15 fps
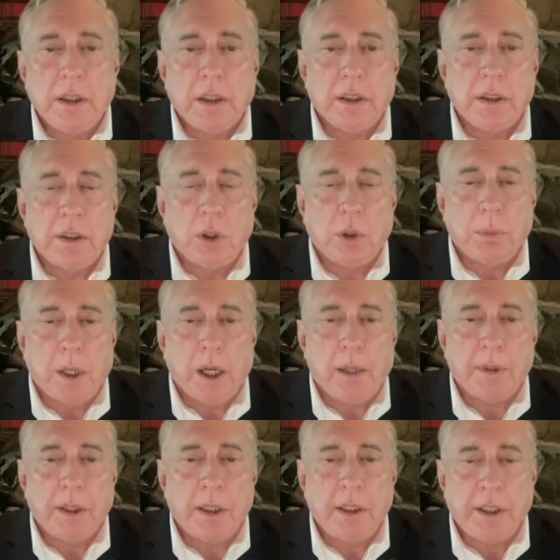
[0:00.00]

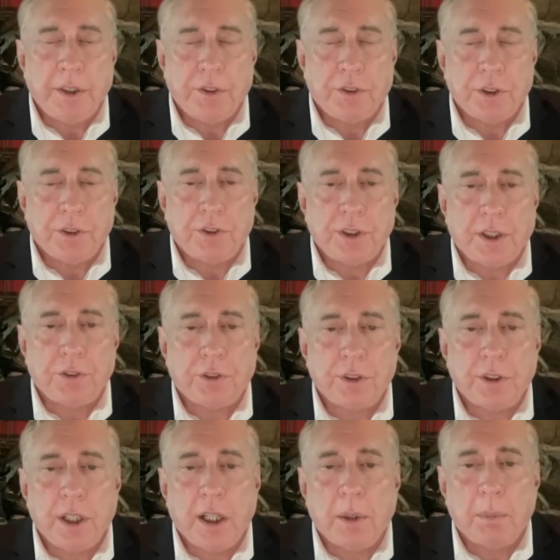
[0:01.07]
Obama and his successor,
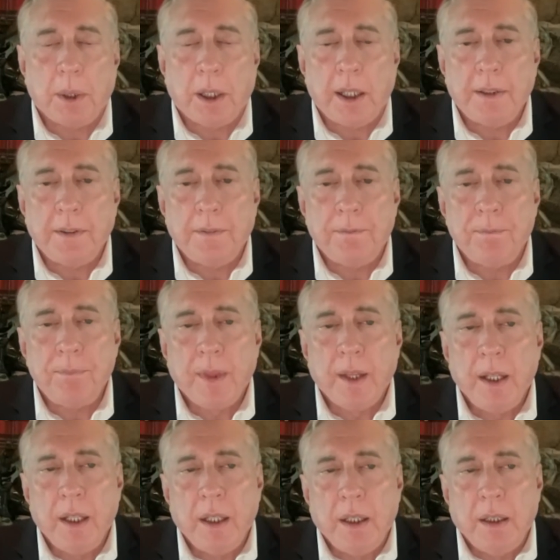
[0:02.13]
now Biden.
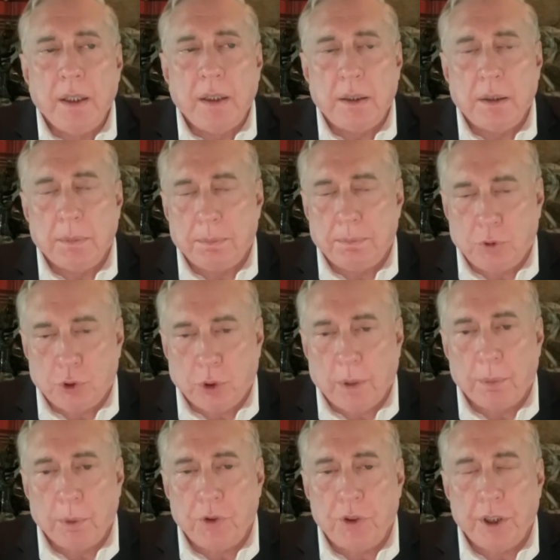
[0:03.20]
Trump
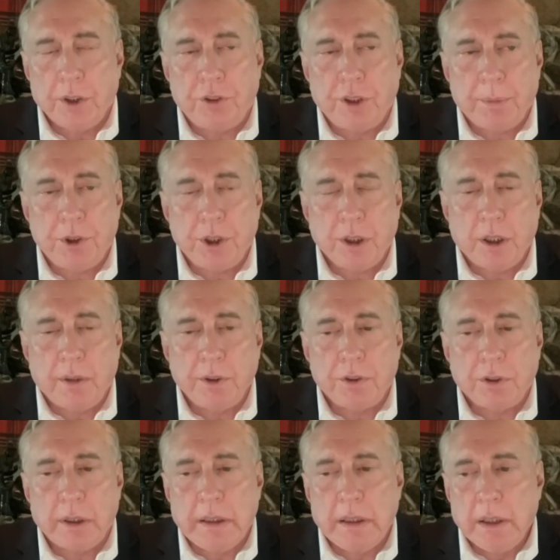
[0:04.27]
was the exception, obviously.
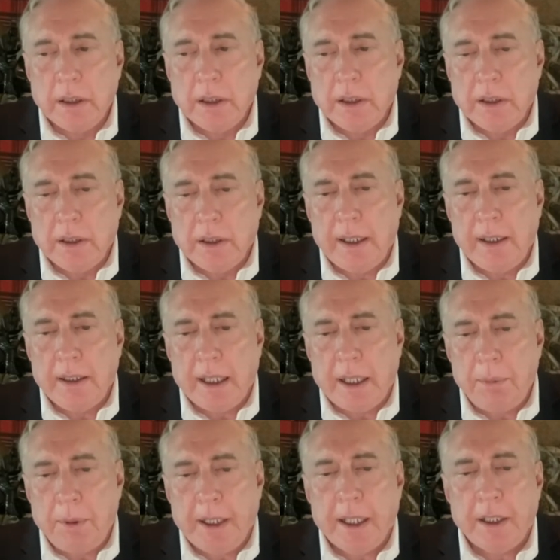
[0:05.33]
They
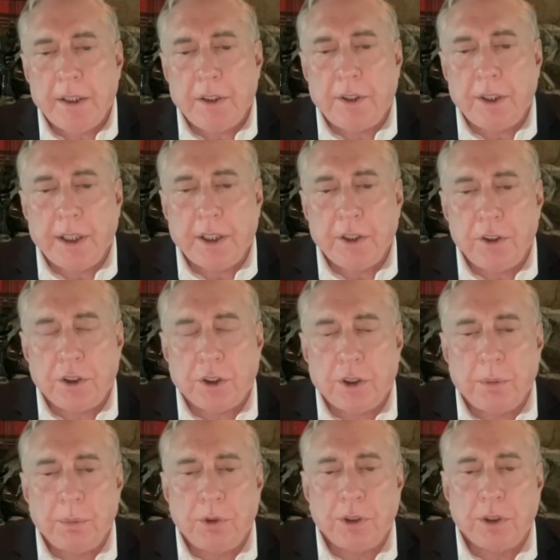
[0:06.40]
began to think in
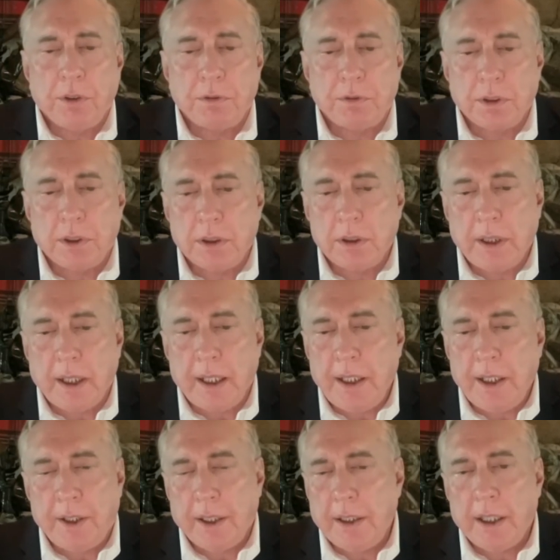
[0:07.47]
terms of
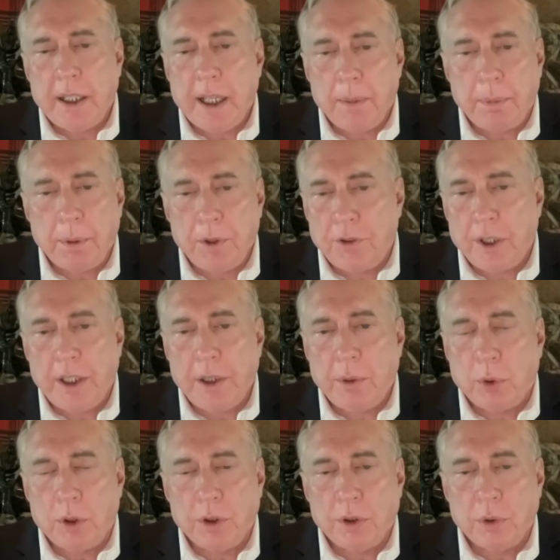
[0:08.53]
anything that happens
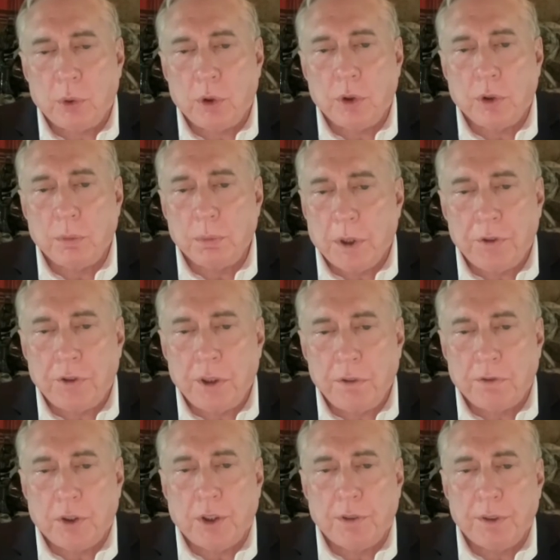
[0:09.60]
anywhere in the world must
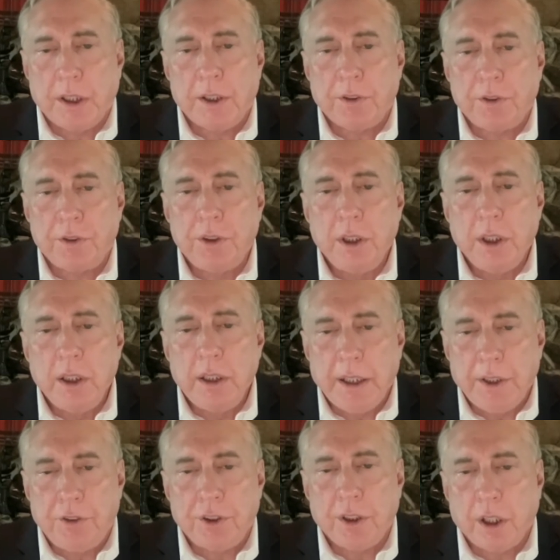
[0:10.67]
involve us.
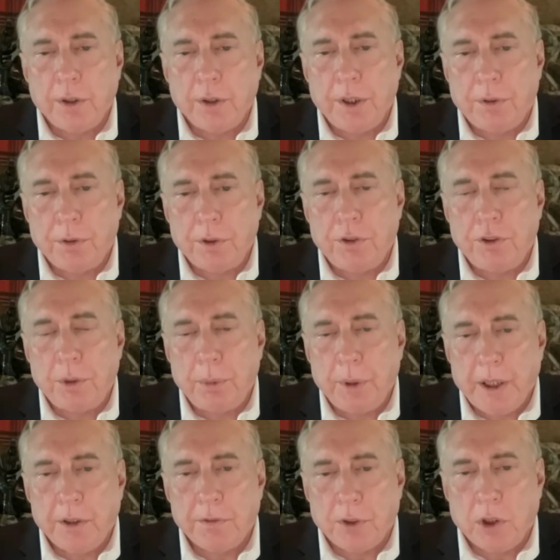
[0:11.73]
It's in our interest to be
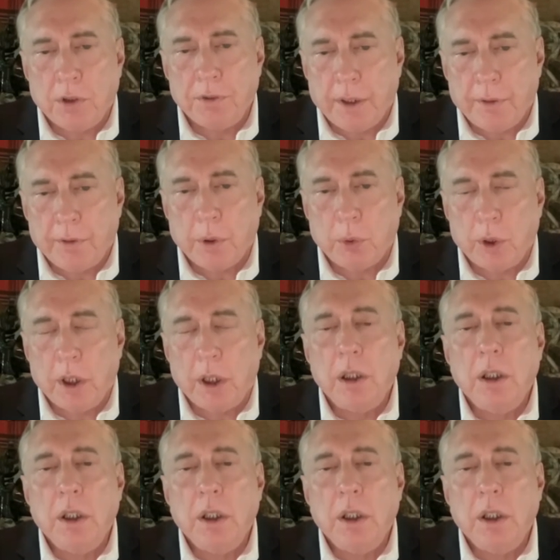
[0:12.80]
involved everywhere.